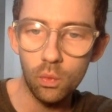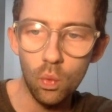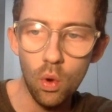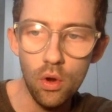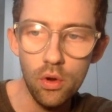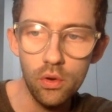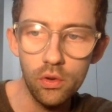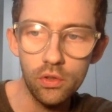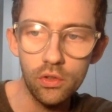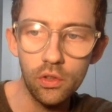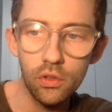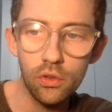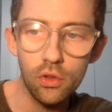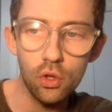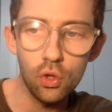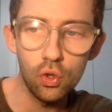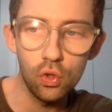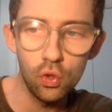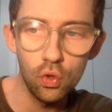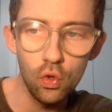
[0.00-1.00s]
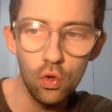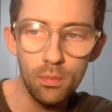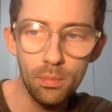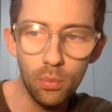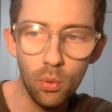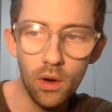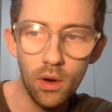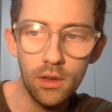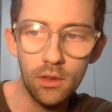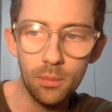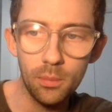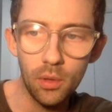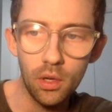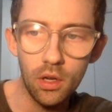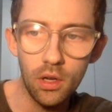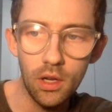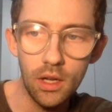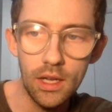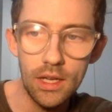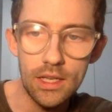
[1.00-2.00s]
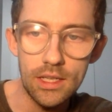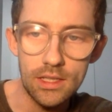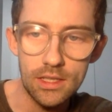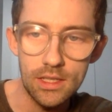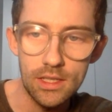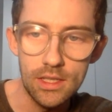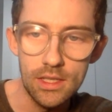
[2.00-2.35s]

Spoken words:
Wanderers just the 2 points behind.